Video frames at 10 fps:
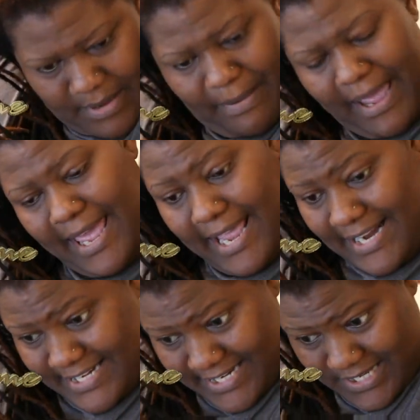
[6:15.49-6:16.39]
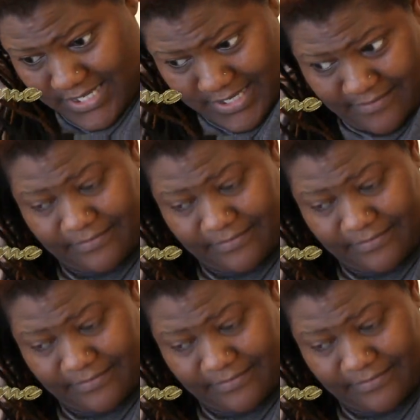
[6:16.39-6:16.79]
my edges,